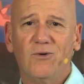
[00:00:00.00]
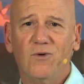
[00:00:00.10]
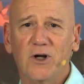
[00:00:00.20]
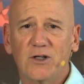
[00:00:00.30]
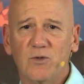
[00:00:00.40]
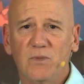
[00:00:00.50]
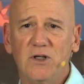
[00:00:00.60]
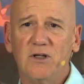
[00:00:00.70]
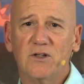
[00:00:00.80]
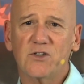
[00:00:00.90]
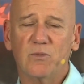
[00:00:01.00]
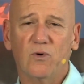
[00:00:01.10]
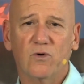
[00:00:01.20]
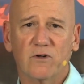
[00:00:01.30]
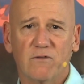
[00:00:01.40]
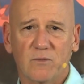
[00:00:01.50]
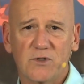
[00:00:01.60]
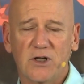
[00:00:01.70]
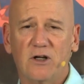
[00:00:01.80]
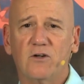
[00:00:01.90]
wanting to be in support of
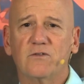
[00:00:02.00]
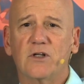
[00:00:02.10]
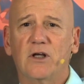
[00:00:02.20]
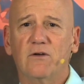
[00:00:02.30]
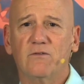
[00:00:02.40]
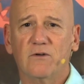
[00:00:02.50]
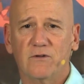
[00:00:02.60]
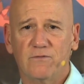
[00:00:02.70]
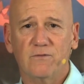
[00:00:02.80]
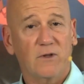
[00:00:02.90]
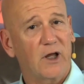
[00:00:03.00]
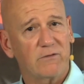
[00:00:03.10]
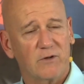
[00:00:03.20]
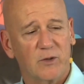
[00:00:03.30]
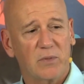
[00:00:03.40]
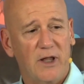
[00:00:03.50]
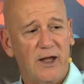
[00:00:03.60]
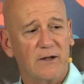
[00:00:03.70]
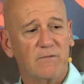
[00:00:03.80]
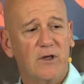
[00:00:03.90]
themselves and life on the
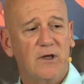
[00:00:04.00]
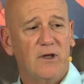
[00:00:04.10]
planet,